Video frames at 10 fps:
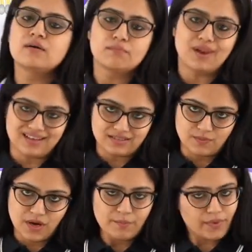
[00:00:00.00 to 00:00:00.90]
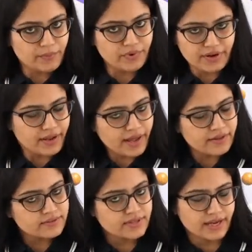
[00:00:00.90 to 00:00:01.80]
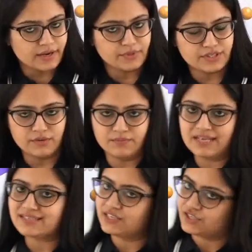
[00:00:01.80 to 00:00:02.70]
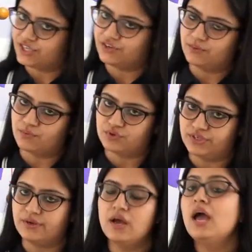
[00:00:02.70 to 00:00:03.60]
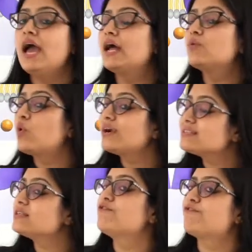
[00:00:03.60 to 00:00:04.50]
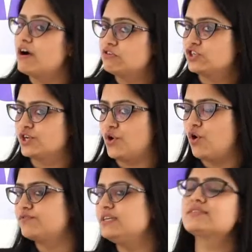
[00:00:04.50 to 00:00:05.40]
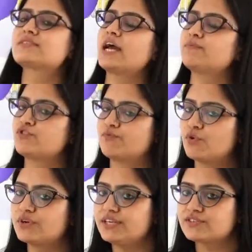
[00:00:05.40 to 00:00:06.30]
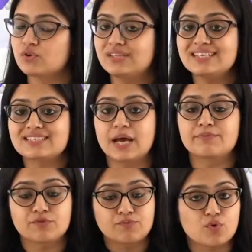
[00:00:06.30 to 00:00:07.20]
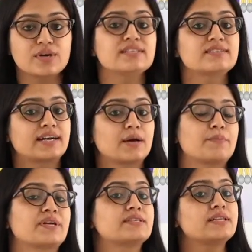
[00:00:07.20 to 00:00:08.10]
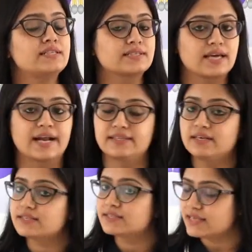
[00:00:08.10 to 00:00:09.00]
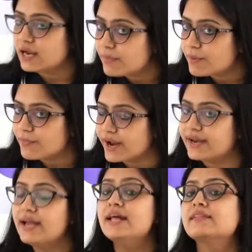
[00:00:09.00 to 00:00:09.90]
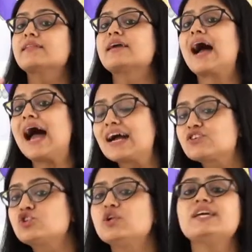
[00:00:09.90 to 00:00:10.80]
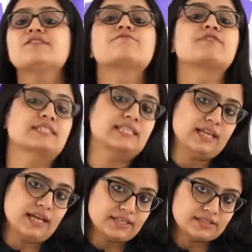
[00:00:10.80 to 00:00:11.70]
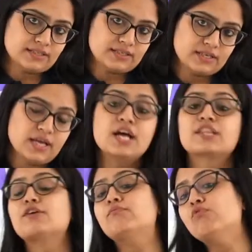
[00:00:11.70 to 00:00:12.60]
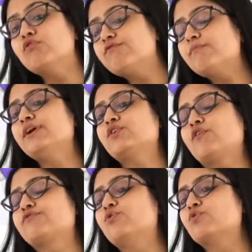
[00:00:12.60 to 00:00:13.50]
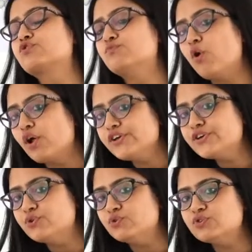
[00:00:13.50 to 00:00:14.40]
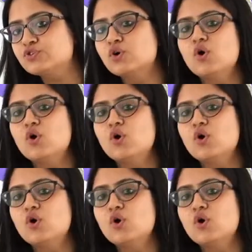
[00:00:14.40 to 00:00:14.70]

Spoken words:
plasma membrane and hence they can be termed as integral protein. And what is the function of these types of proteins or these types of proteins that are present inside the cell membrane? They actually facilitate the movement of those molecules